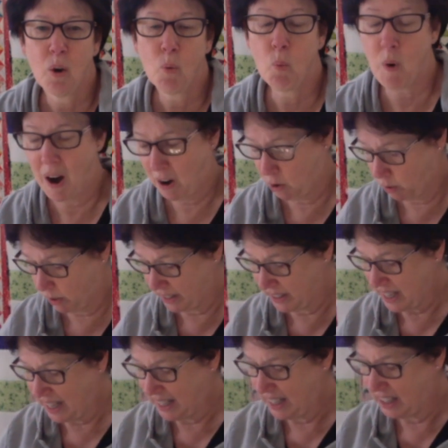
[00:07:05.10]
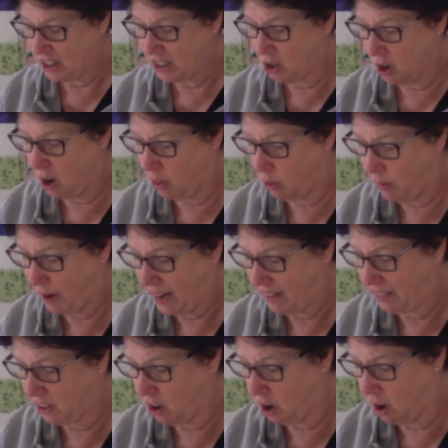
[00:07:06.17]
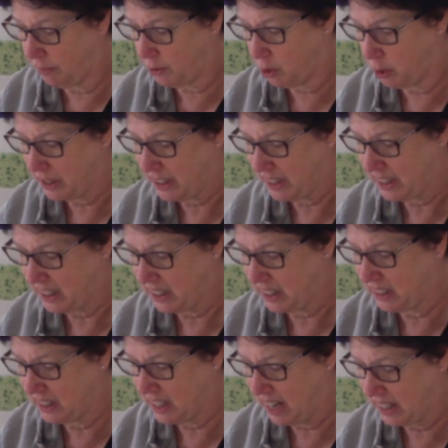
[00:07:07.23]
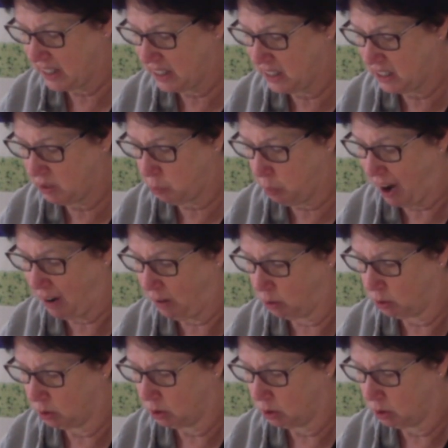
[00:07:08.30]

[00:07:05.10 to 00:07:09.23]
Wow. And Diane, you're all the way on the golf course in Texas. Wow.